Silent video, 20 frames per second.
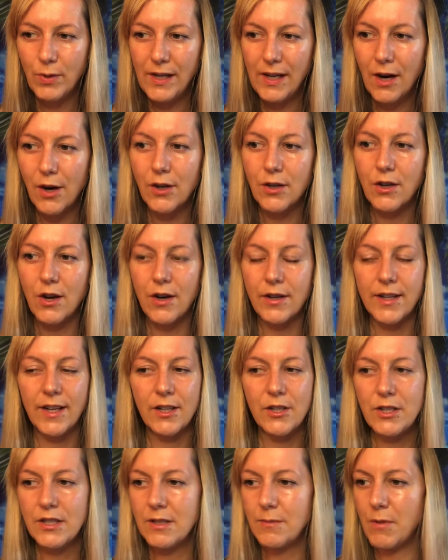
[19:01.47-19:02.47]
are
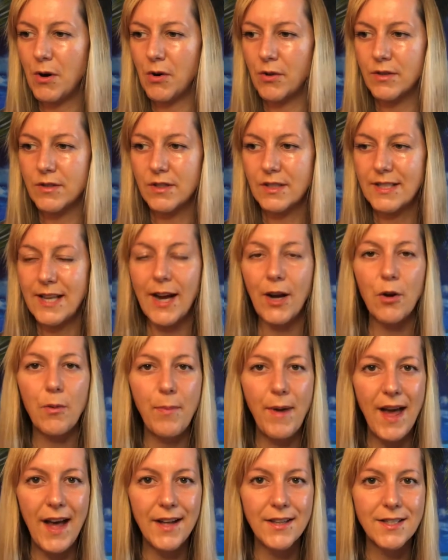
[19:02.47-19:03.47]
talking just about
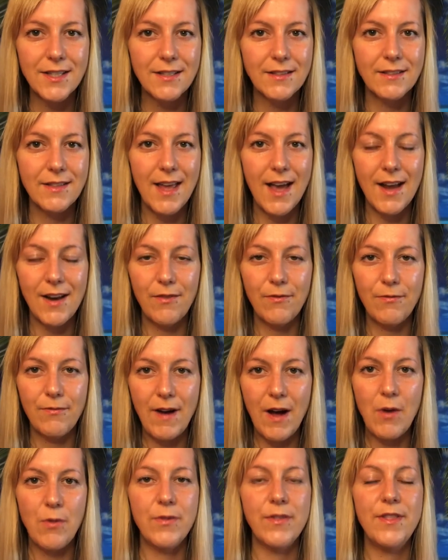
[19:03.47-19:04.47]
psychopaths that
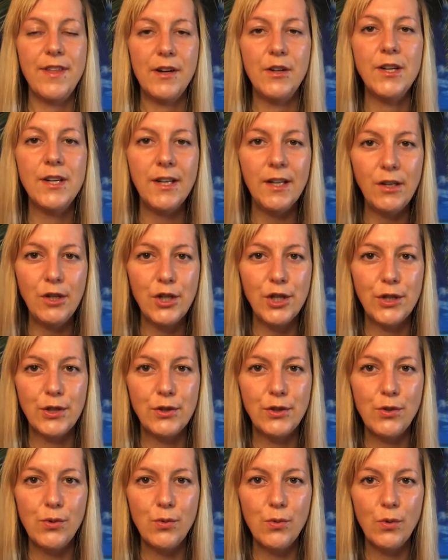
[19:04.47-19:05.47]
found their niche
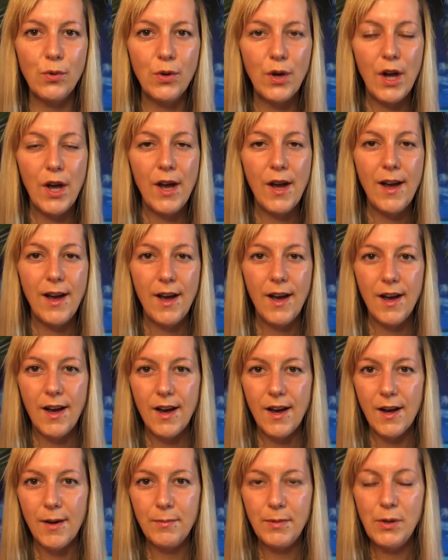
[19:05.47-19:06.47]
to
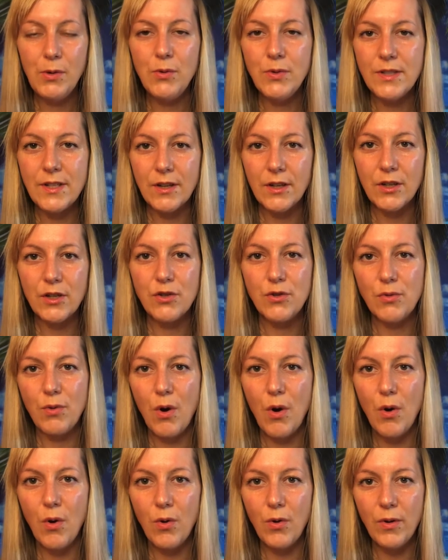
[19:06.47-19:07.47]
abuse and
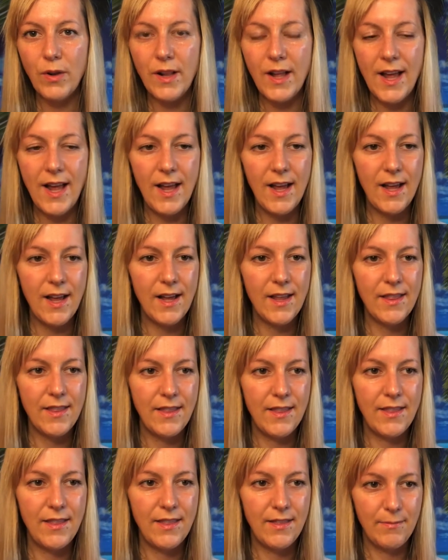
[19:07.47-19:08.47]
control
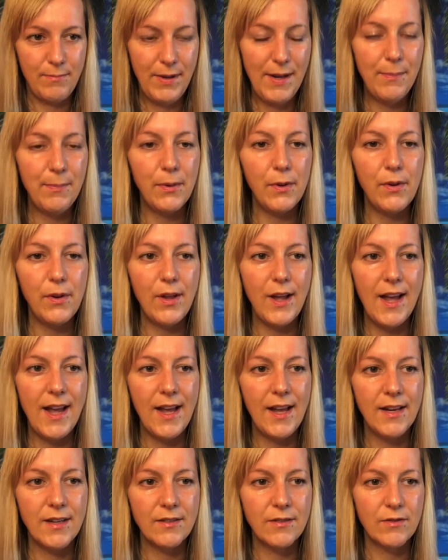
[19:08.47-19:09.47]
people
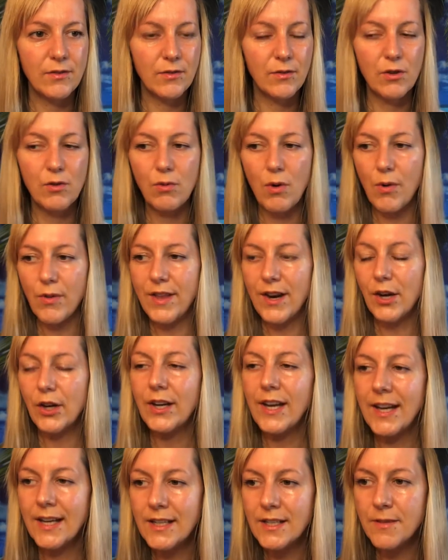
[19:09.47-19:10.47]
and grow their
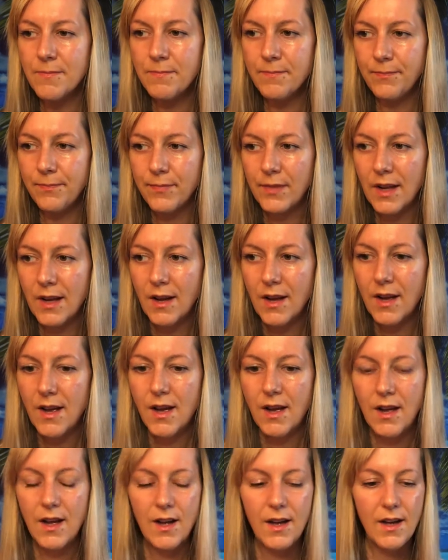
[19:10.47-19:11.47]
kingdom.
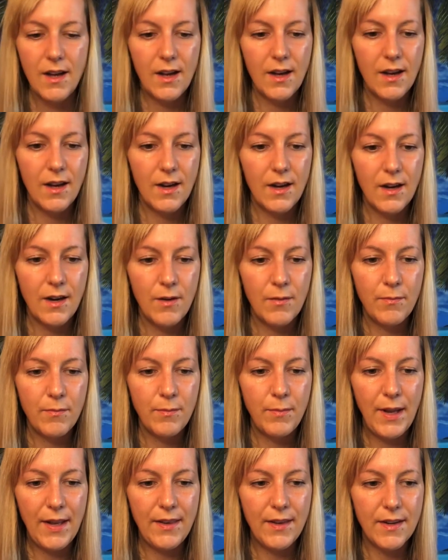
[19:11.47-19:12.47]

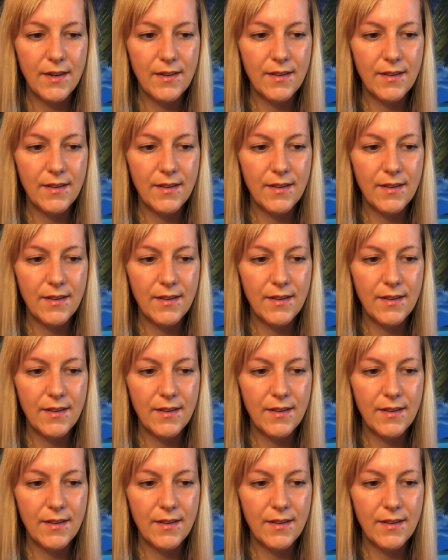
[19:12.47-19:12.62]
But